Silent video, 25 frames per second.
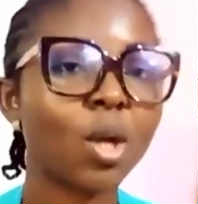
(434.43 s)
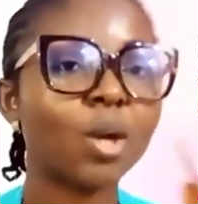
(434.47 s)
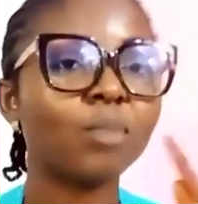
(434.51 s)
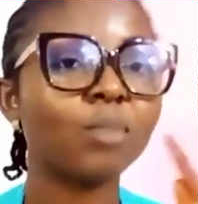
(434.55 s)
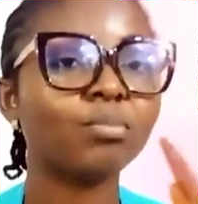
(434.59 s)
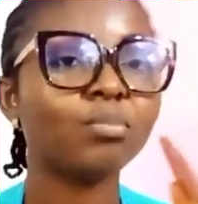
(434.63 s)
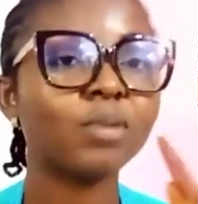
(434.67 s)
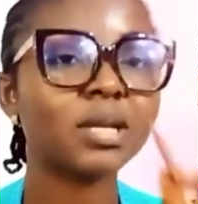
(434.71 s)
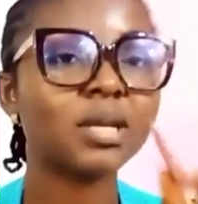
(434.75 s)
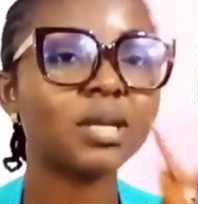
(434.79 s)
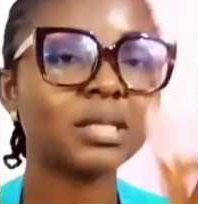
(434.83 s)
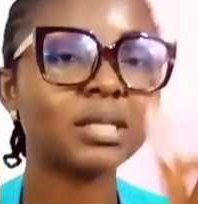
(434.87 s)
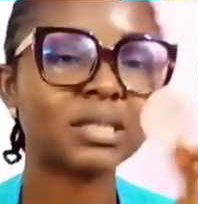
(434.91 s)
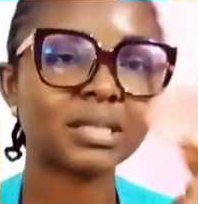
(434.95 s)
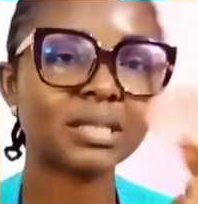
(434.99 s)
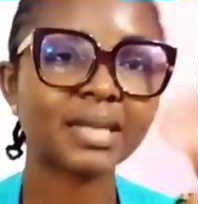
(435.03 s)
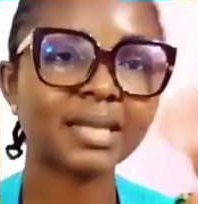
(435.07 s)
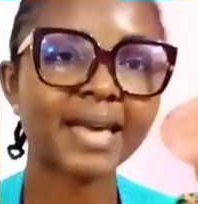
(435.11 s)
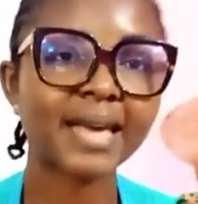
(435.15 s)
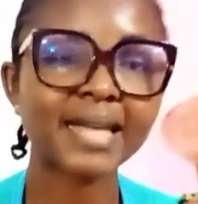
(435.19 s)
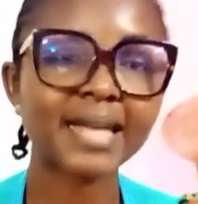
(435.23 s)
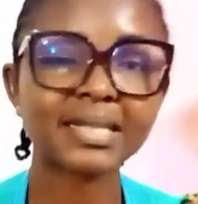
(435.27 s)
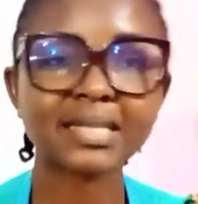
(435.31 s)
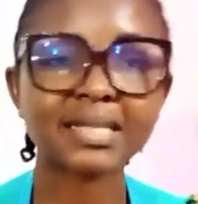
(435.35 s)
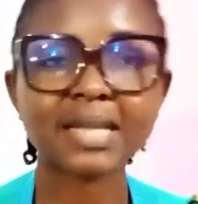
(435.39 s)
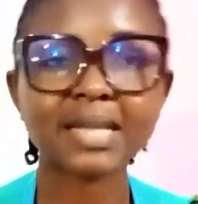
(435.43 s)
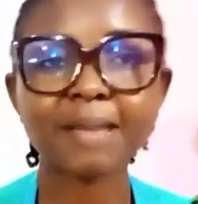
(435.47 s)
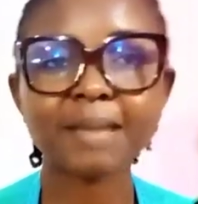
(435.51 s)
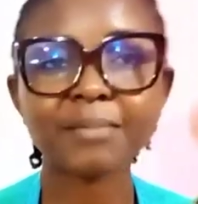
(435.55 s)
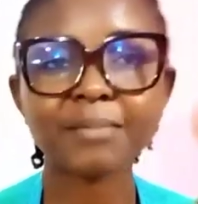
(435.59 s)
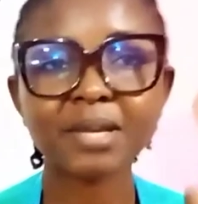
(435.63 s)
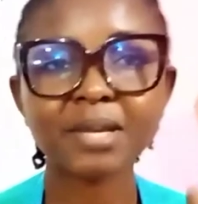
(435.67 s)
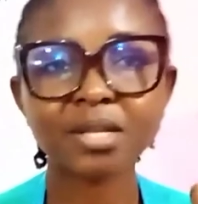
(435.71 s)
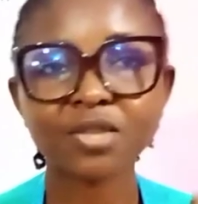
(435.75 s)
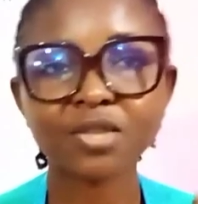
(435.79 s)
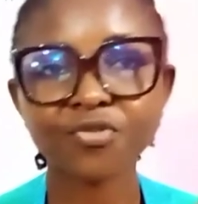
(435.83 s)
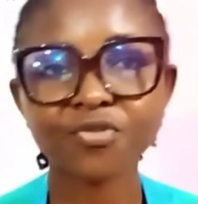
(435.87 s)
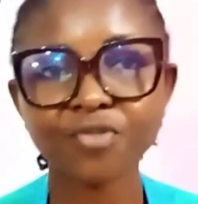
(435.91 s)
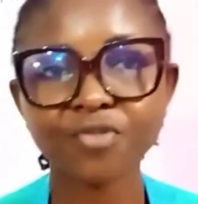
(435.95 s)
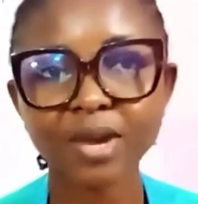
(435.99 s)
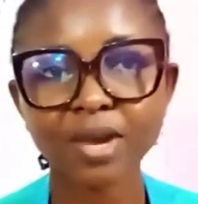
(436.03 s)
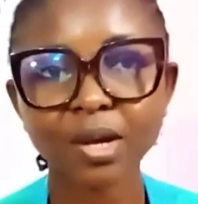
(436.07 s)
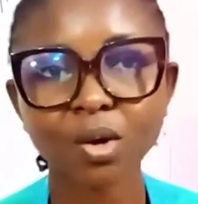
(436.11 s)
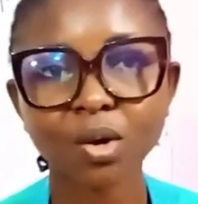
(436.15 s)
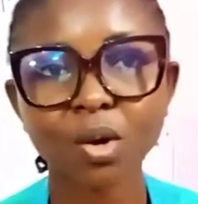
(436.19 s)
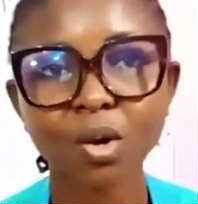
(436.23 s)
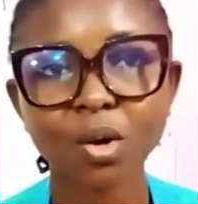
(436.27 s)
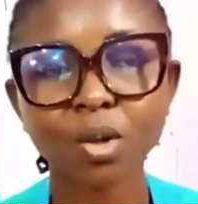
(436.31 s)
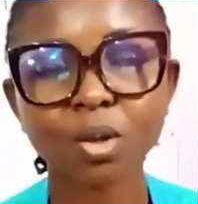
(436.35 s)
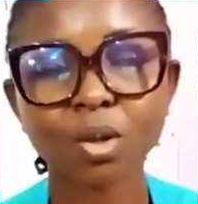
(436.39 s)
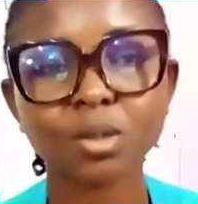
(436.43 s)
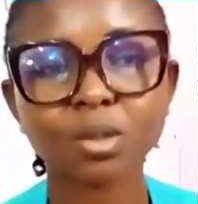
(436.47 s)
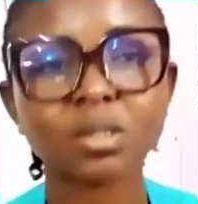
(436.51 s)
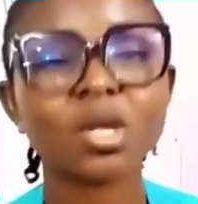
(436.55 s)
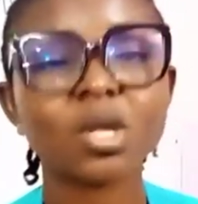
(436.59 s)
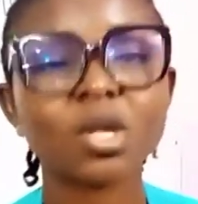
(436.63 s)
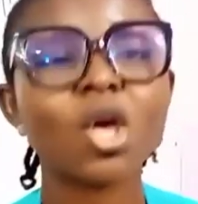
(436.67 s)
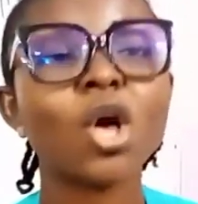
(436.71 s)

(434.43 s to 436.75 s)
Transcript: Please get them in different colors.